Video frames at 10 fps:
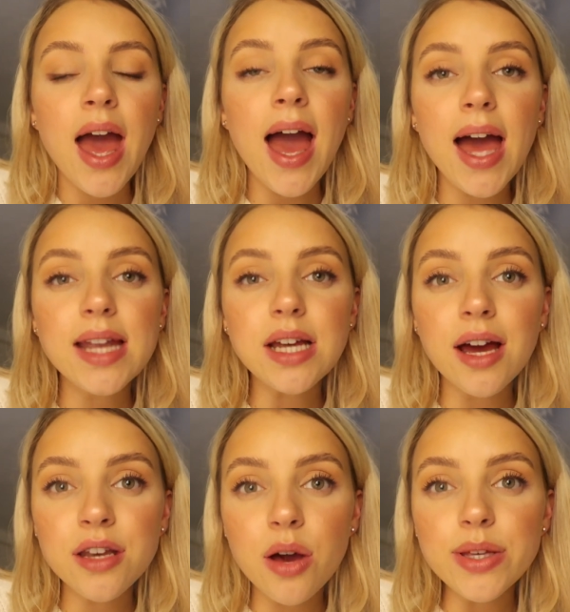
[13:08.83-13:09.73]
And
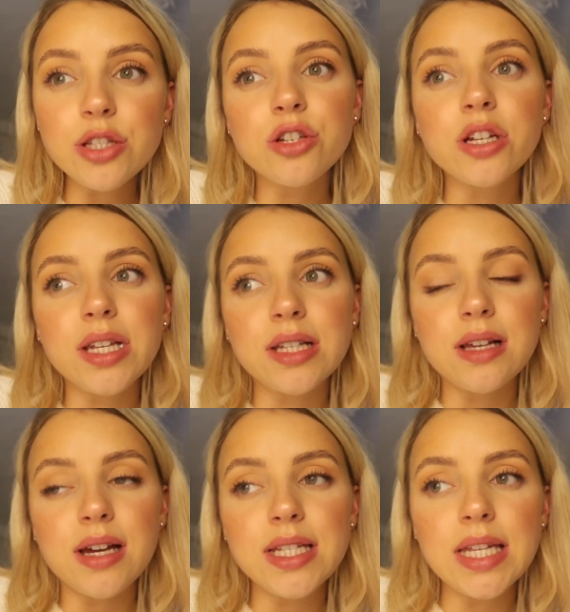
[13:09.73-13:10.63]
I know it's good
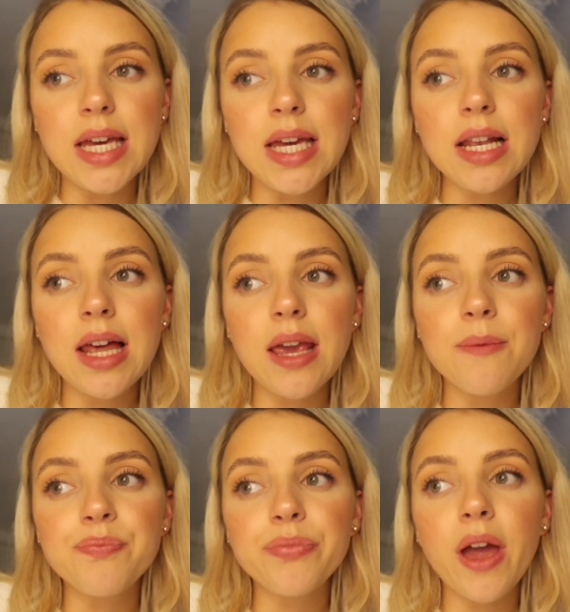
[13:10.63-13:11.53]
anxiety. Like,
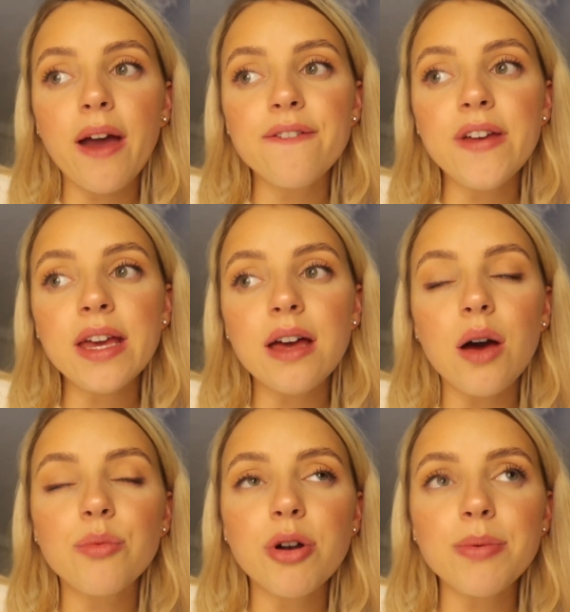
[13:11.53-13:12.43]
I think
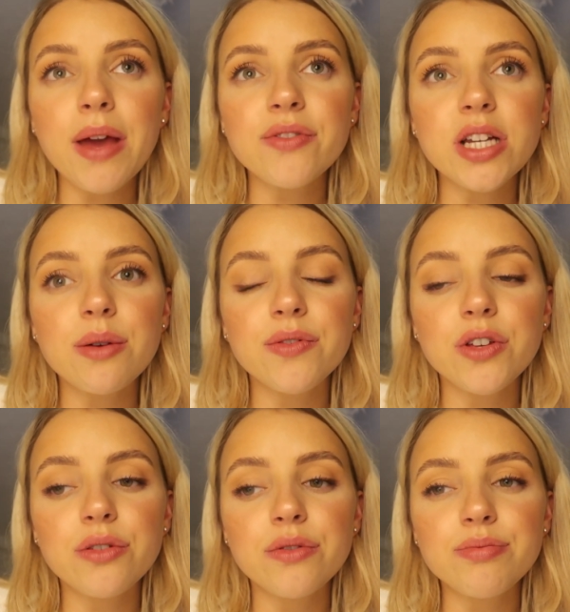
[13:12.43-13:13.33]
I'll probably have a chat with
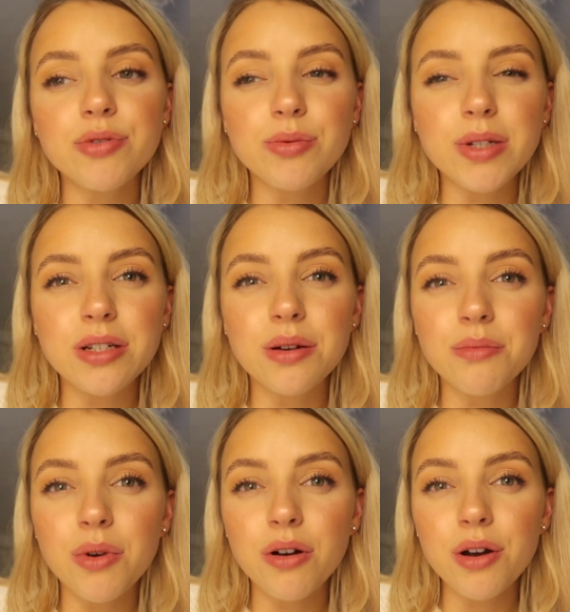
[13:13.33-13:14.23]
you probably
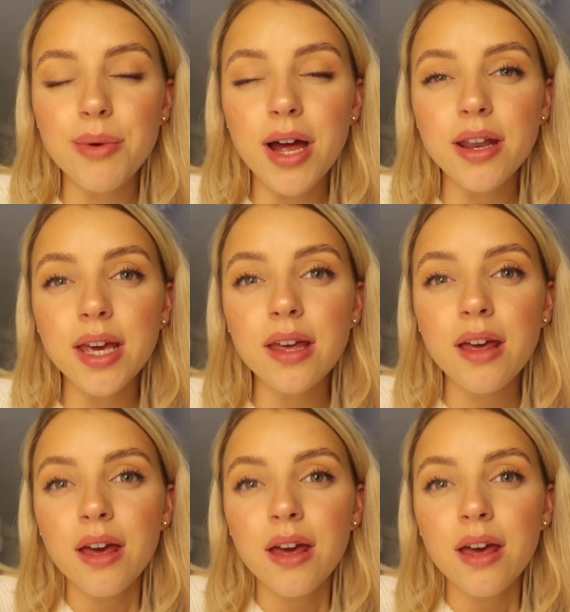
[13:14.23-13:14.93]
tomorrow about it.